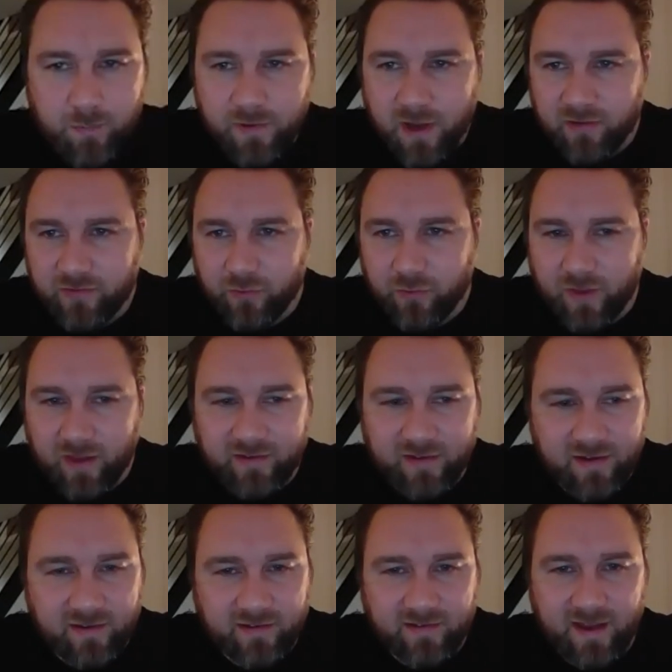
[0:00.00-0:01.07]
Yeah, I saw that. I was
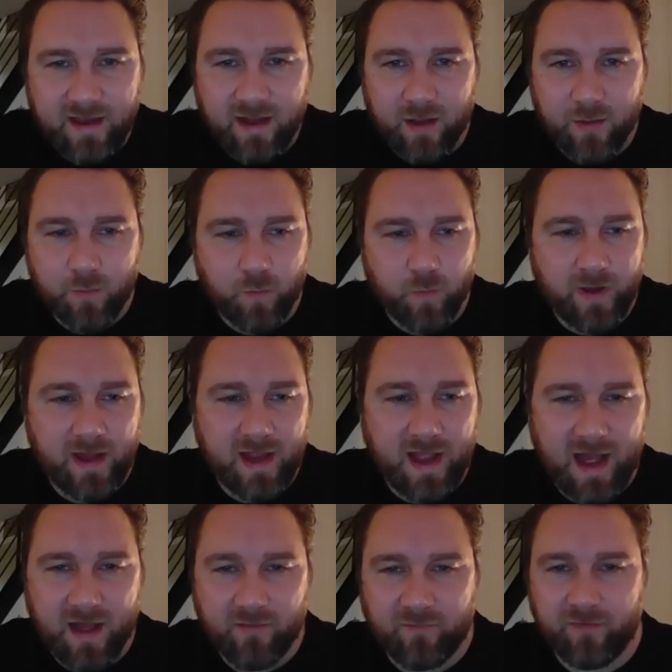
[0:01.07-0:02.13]
going to say, like, we
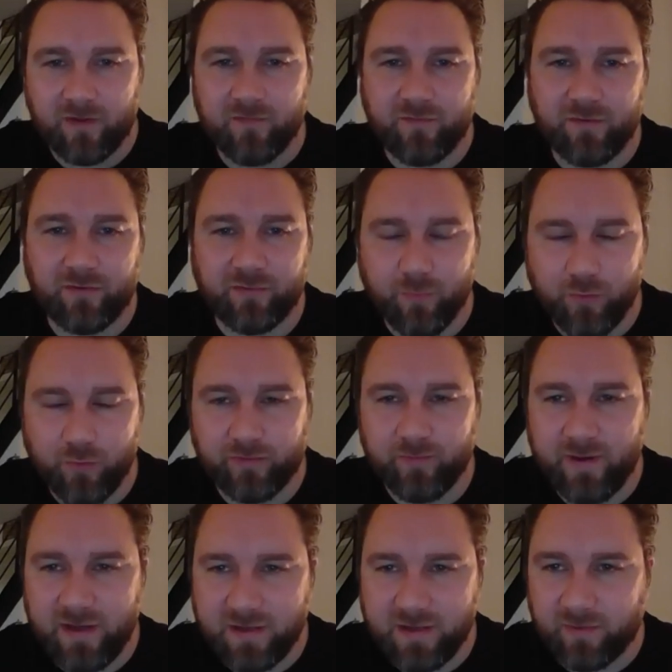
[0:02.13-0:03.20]
have for small to
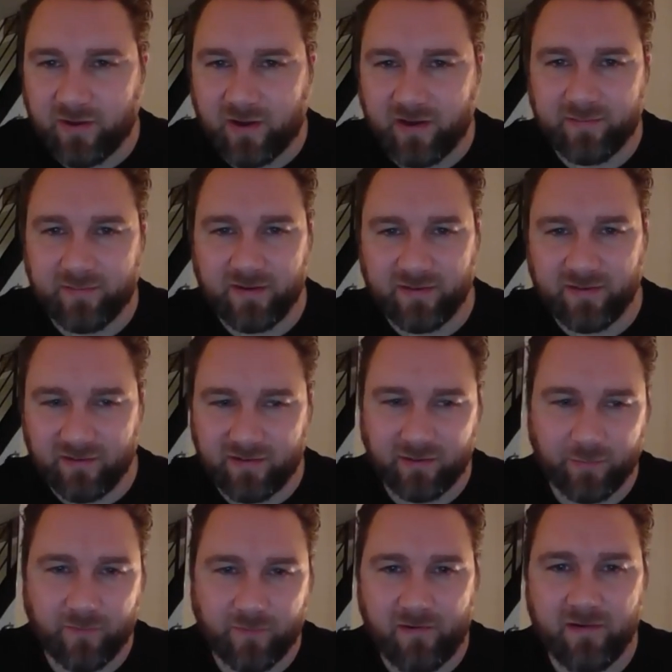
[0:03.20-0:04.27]
medium-sized businesses,
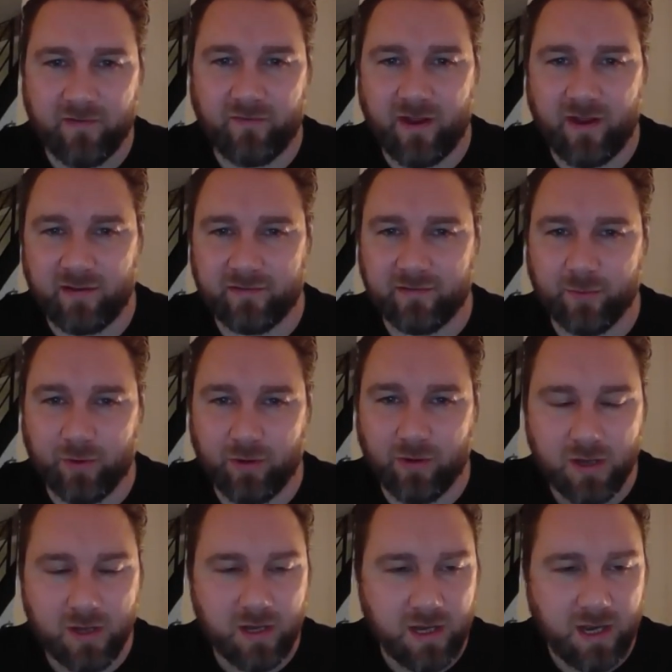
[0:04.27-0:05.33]
we're very
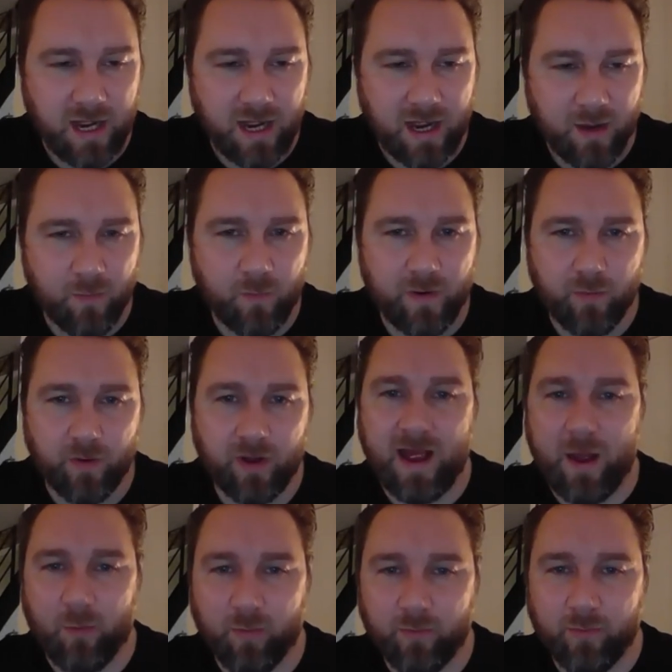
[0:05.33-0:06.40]
flexible. We want to
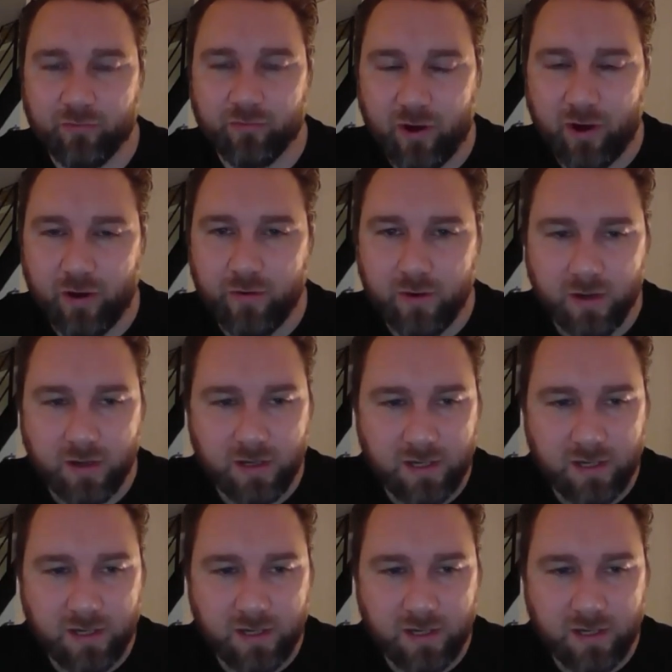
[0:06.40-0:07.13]
help them grow.